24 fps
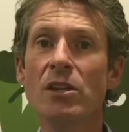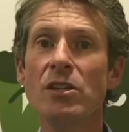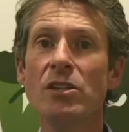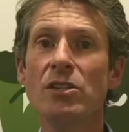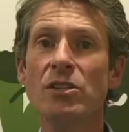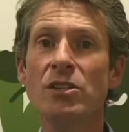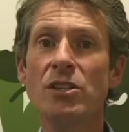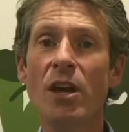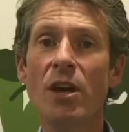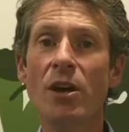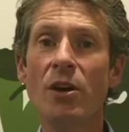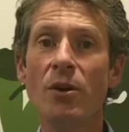
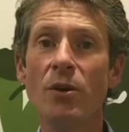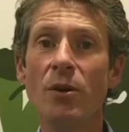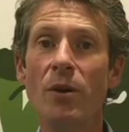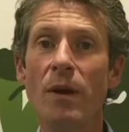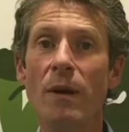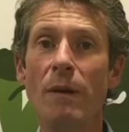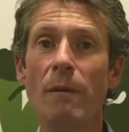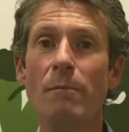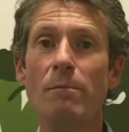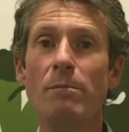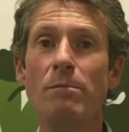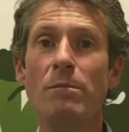So
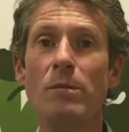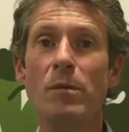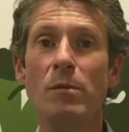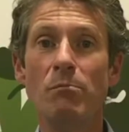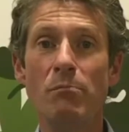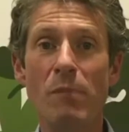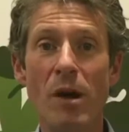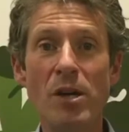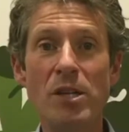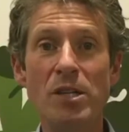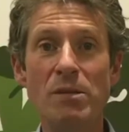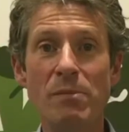
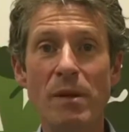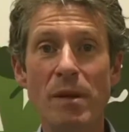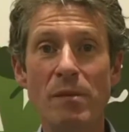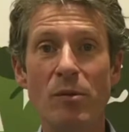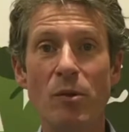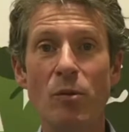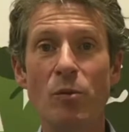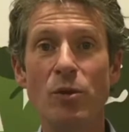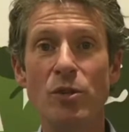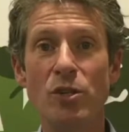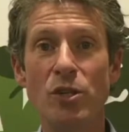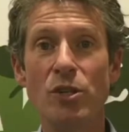most
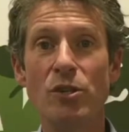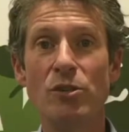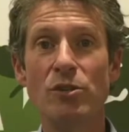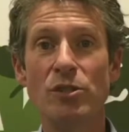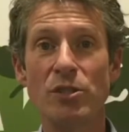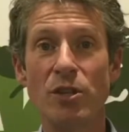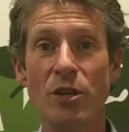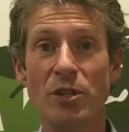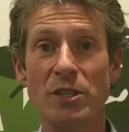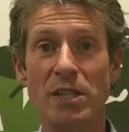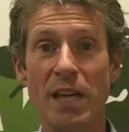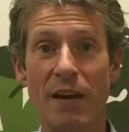people will choose
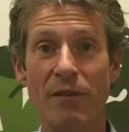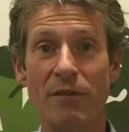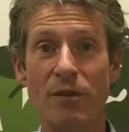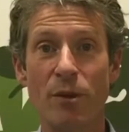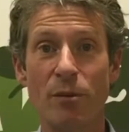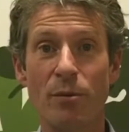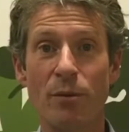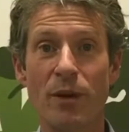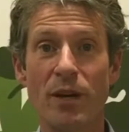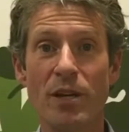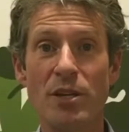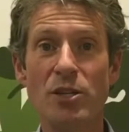not to have an
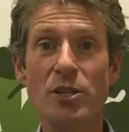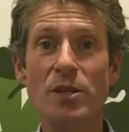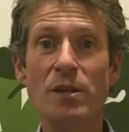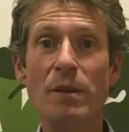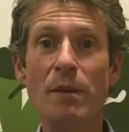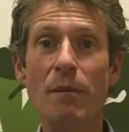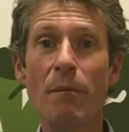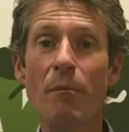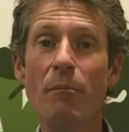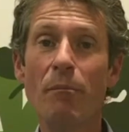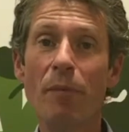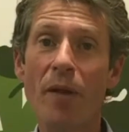
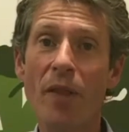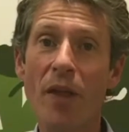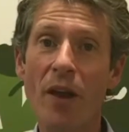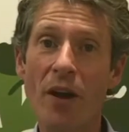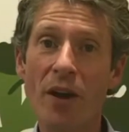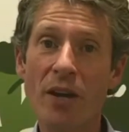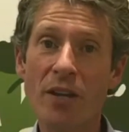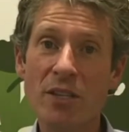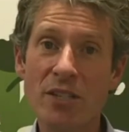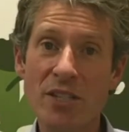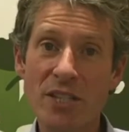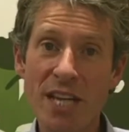operation, but there
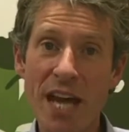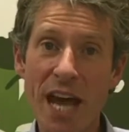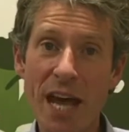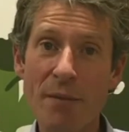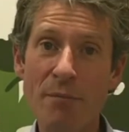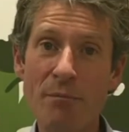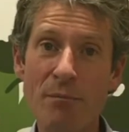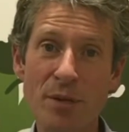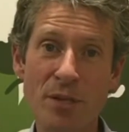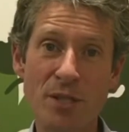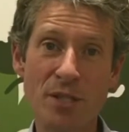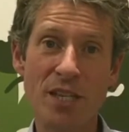are
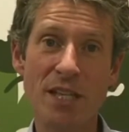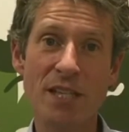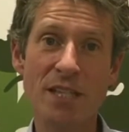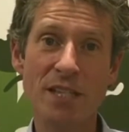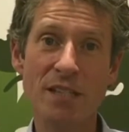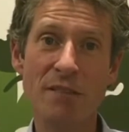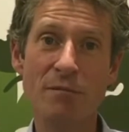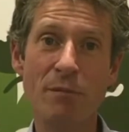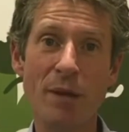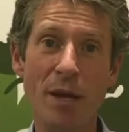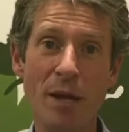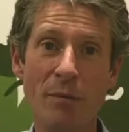10%
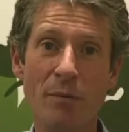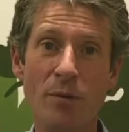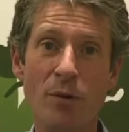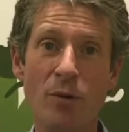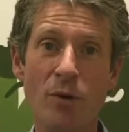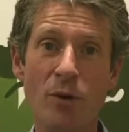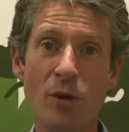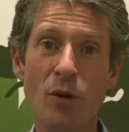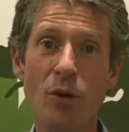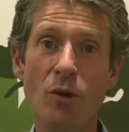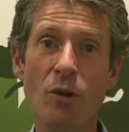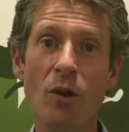of
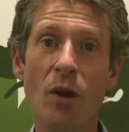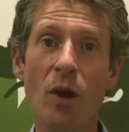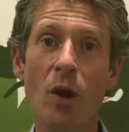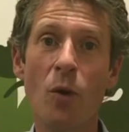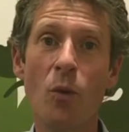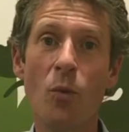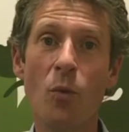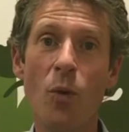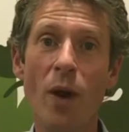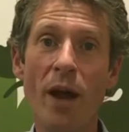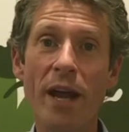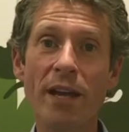people who
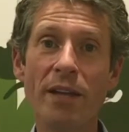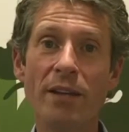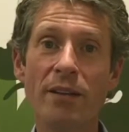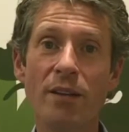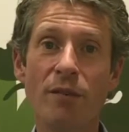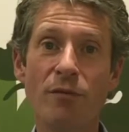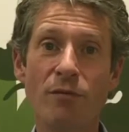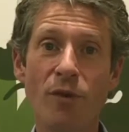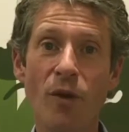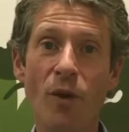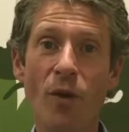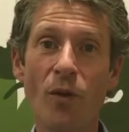wait
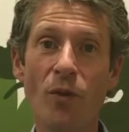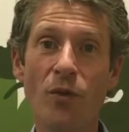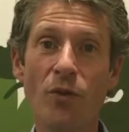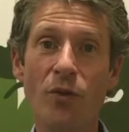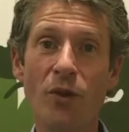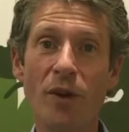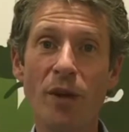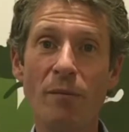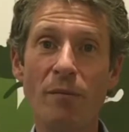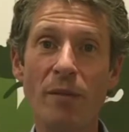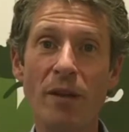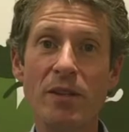the full
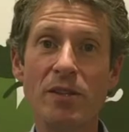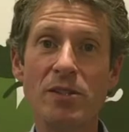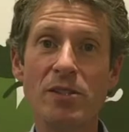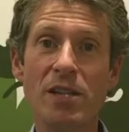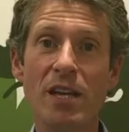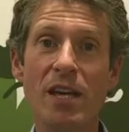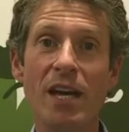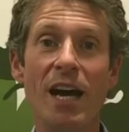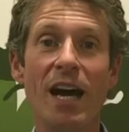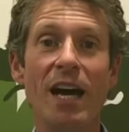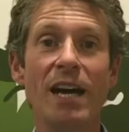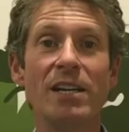3 months
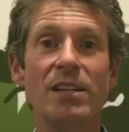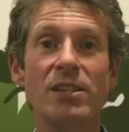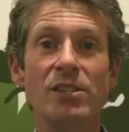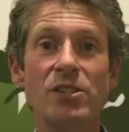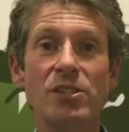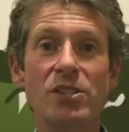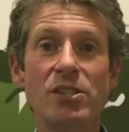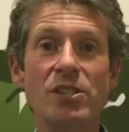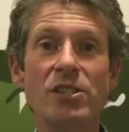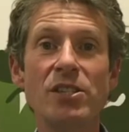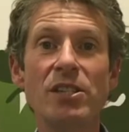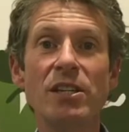and are
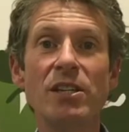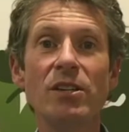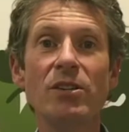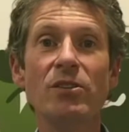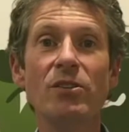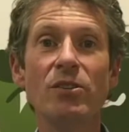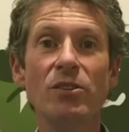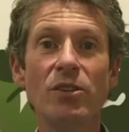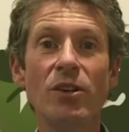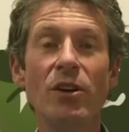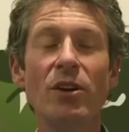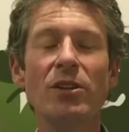
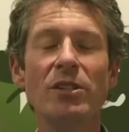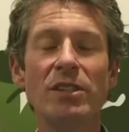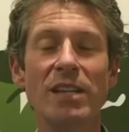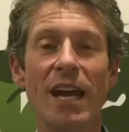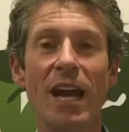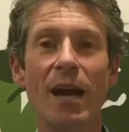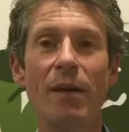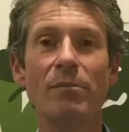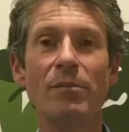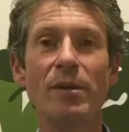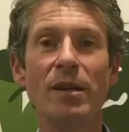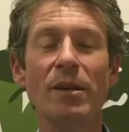still not
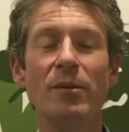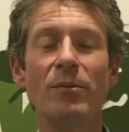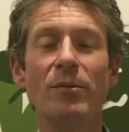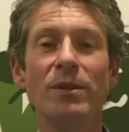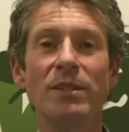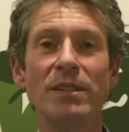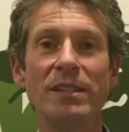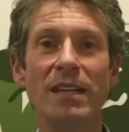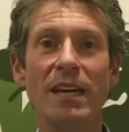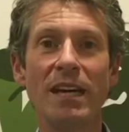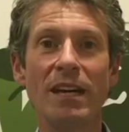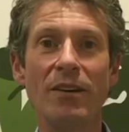happy
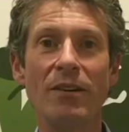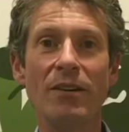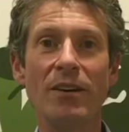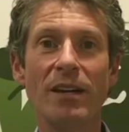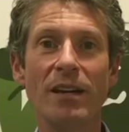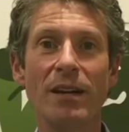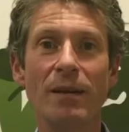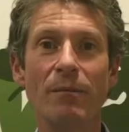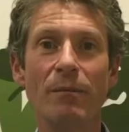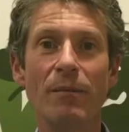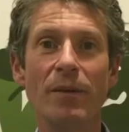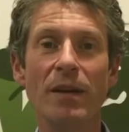with the
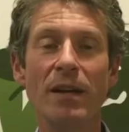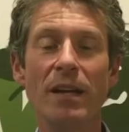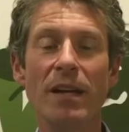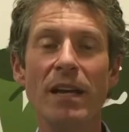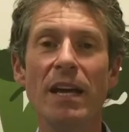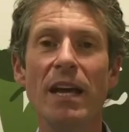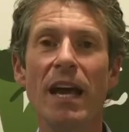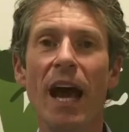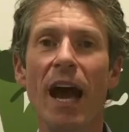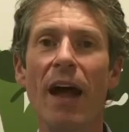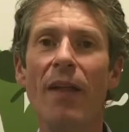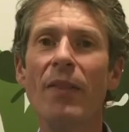outcome.
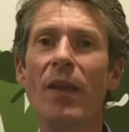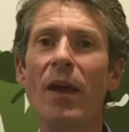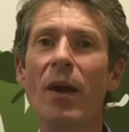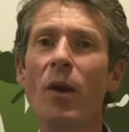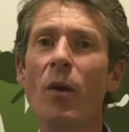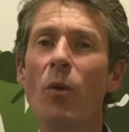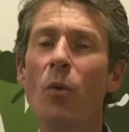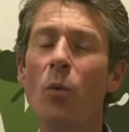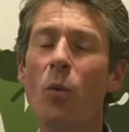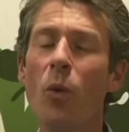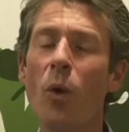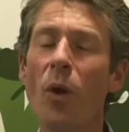
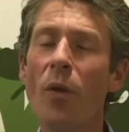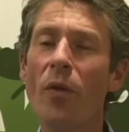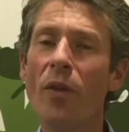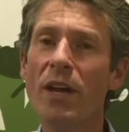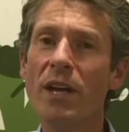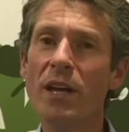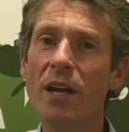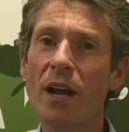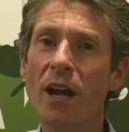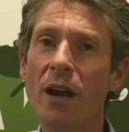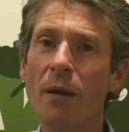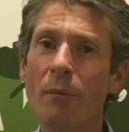And what
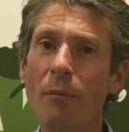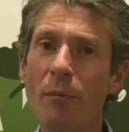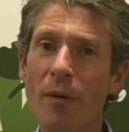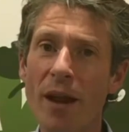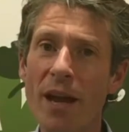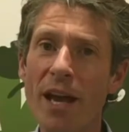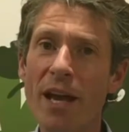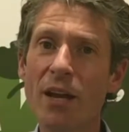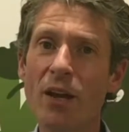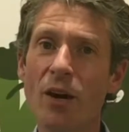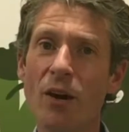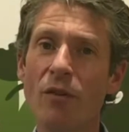they
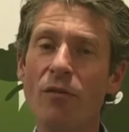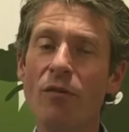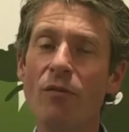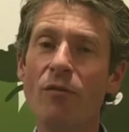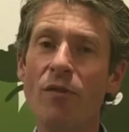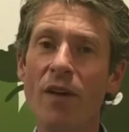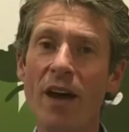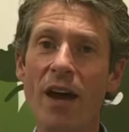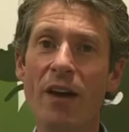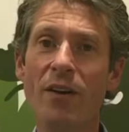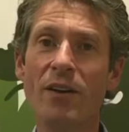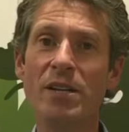complain of
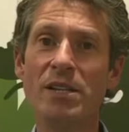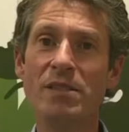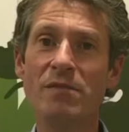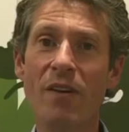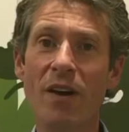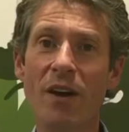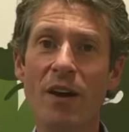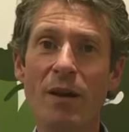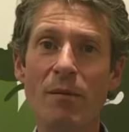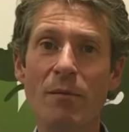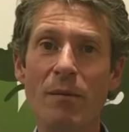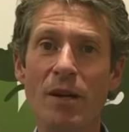varies
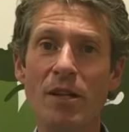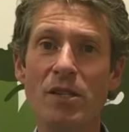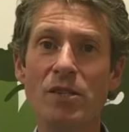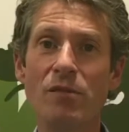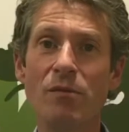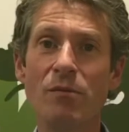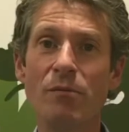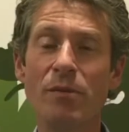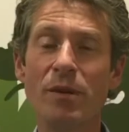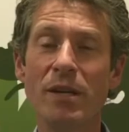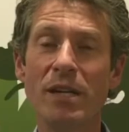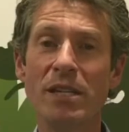very much
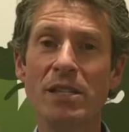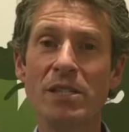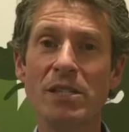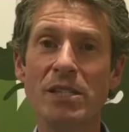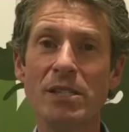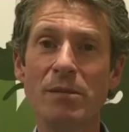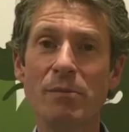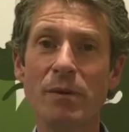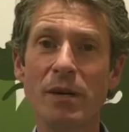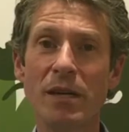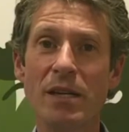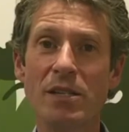from person
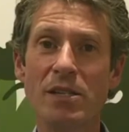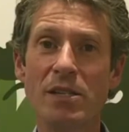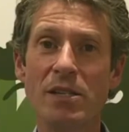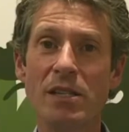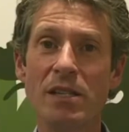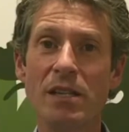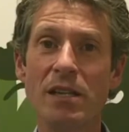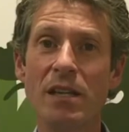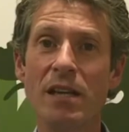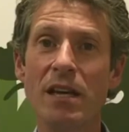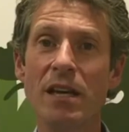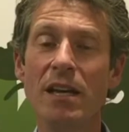to
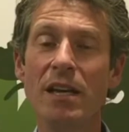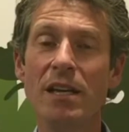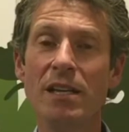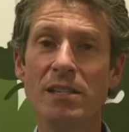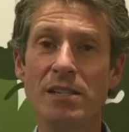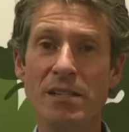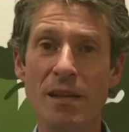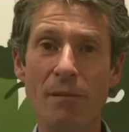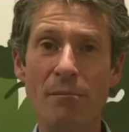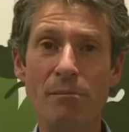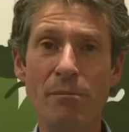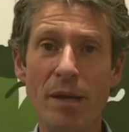person.
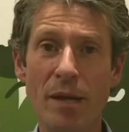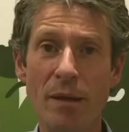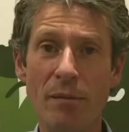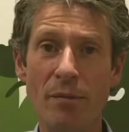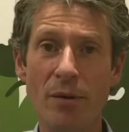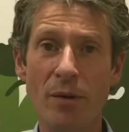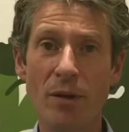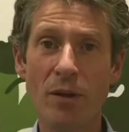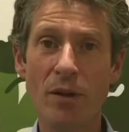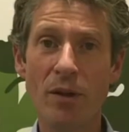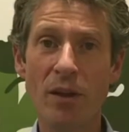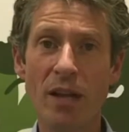Some
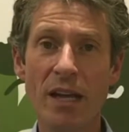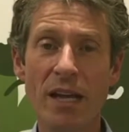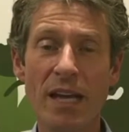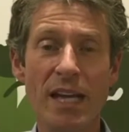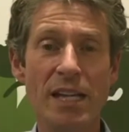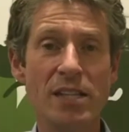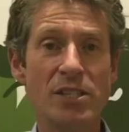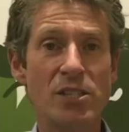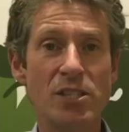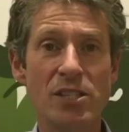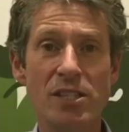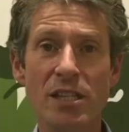people,
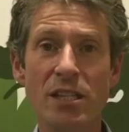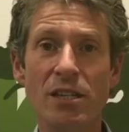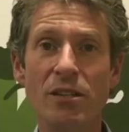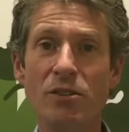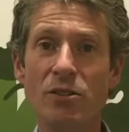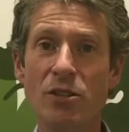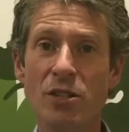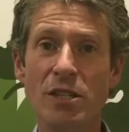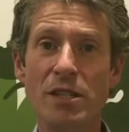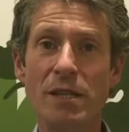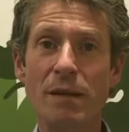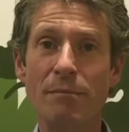it's still
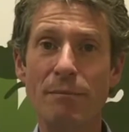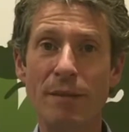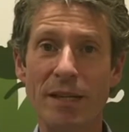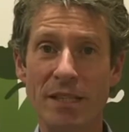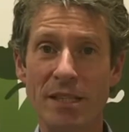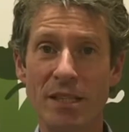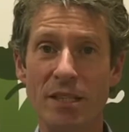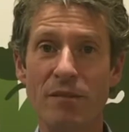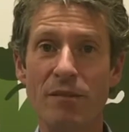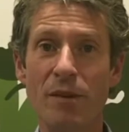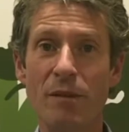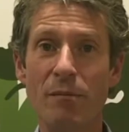just a
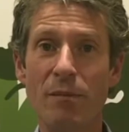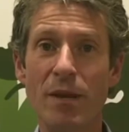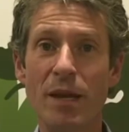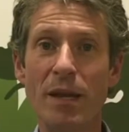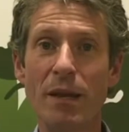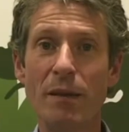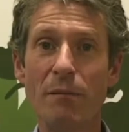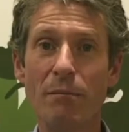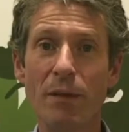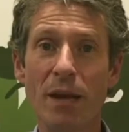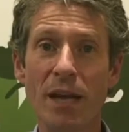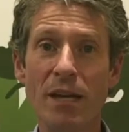matter of it
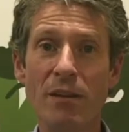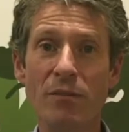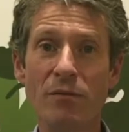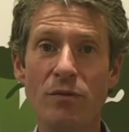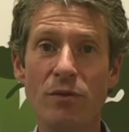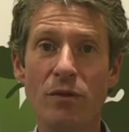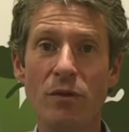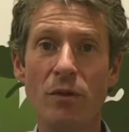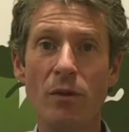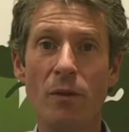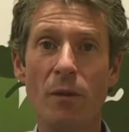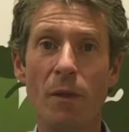being
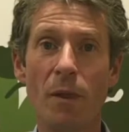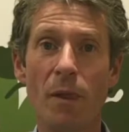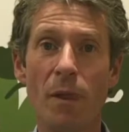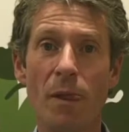painful.